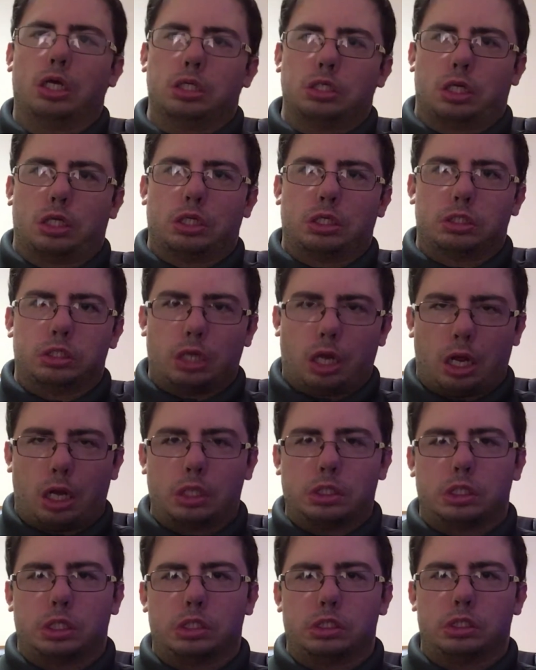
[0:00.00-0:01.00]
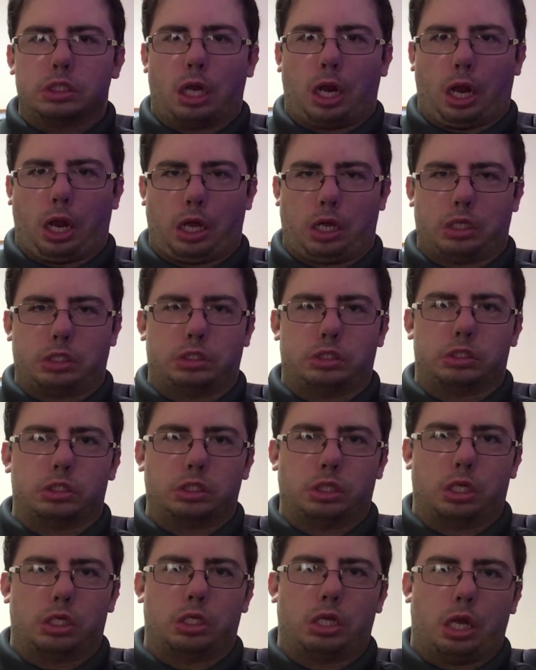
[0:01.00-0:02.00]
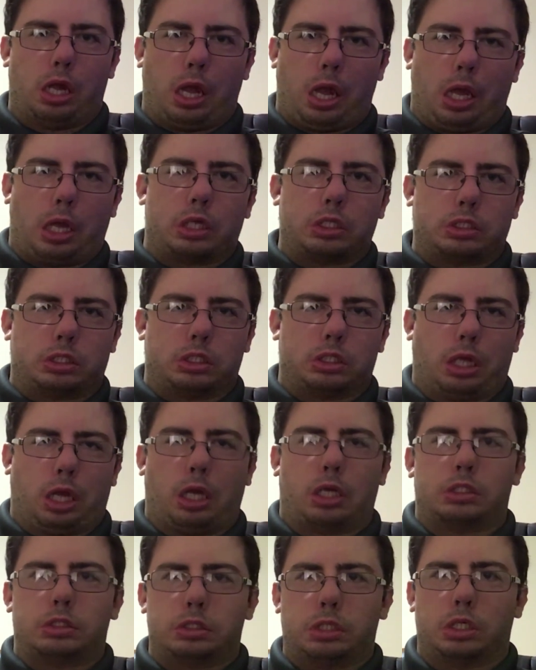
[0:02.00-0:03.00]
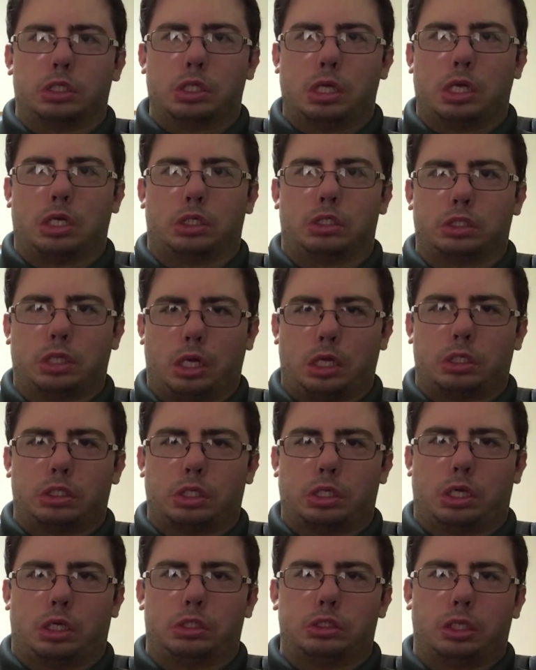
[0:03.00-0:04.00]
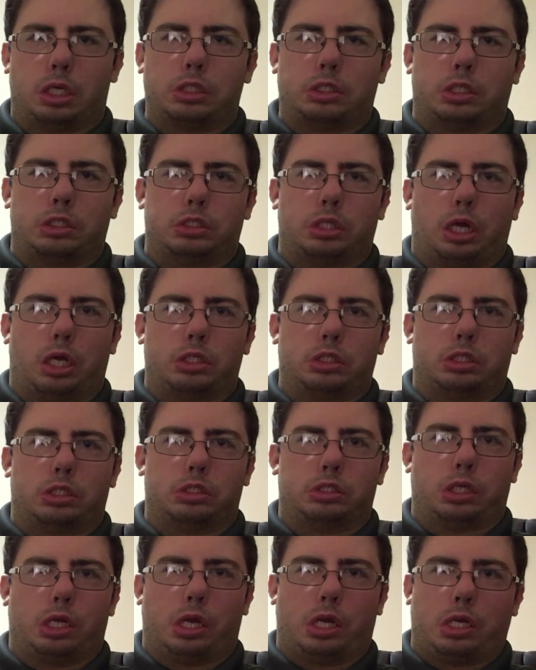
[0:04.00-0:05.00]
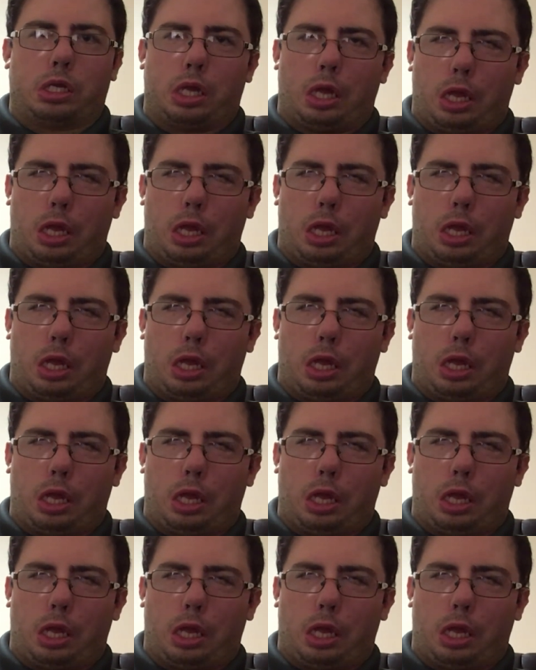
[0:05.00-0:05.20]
The problem lies within after that 1 year period. Microsoft is saying